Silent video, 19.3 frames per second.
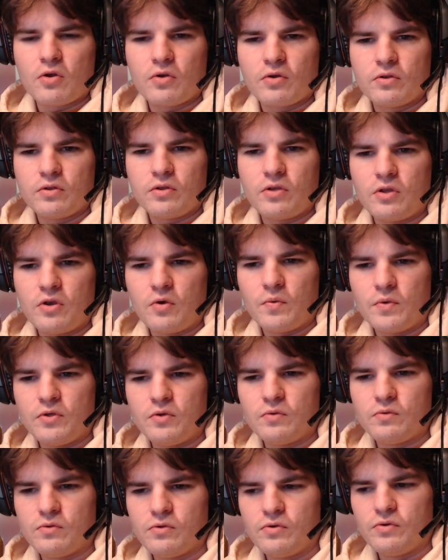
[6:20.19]
When you
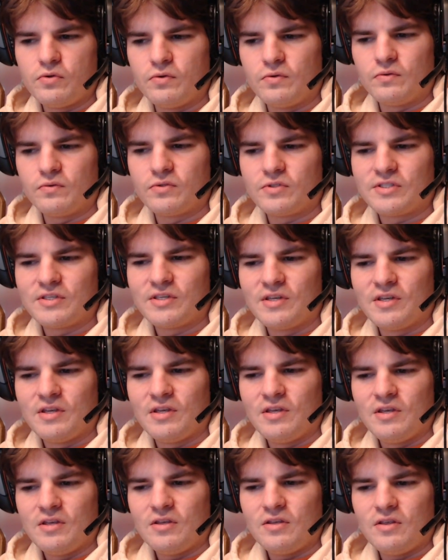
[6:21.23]
lose,
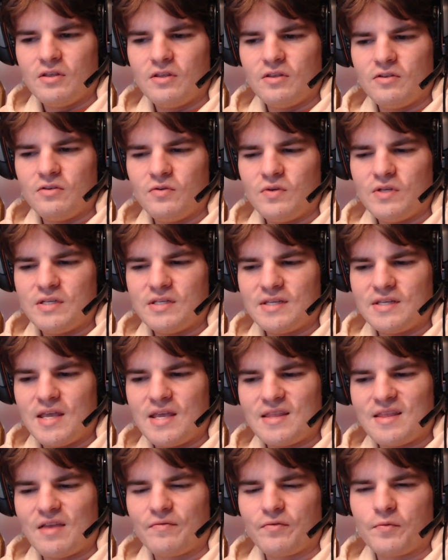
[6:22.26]
you need to take that
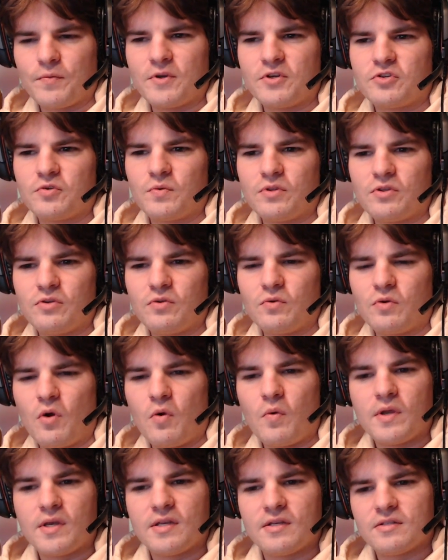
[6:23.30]
information with you going
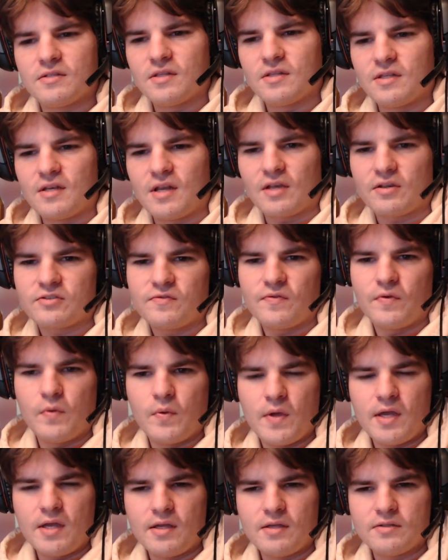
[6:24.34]
into the next few
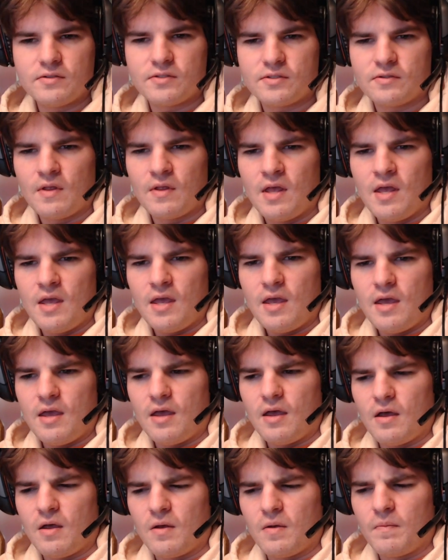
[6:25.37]
hands.
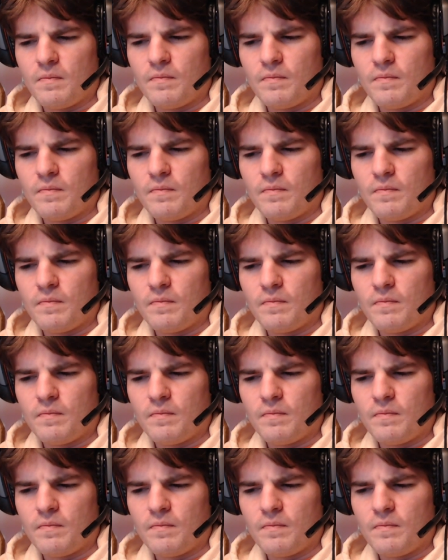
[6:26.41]
Um,